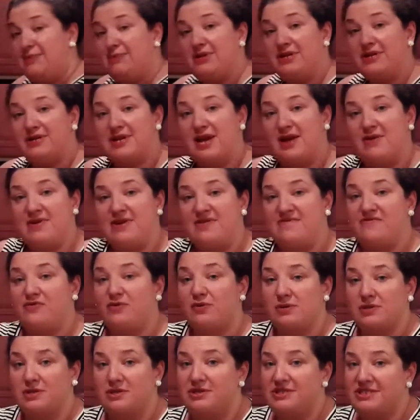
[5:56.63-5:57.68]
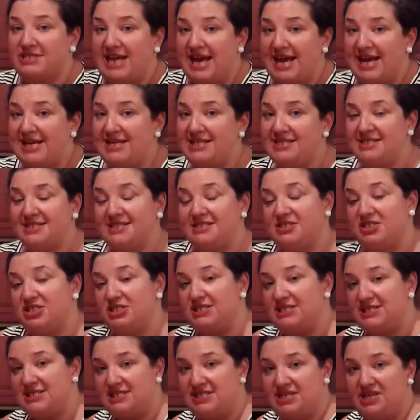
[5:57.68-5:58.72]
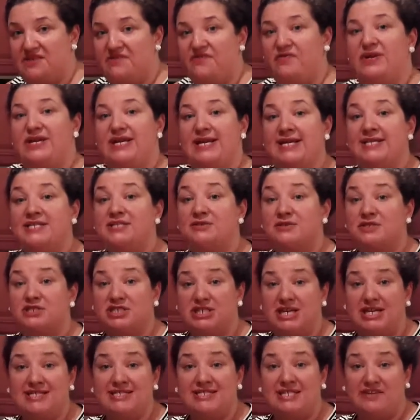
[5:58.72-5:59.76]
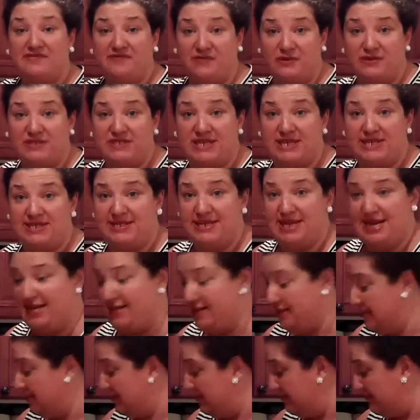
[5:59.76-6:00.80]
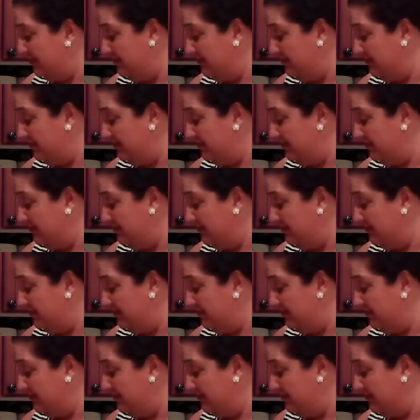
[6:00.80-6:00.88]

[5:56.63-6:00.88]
going to go in for a little taste just to see if we need to adjust it for seasonings.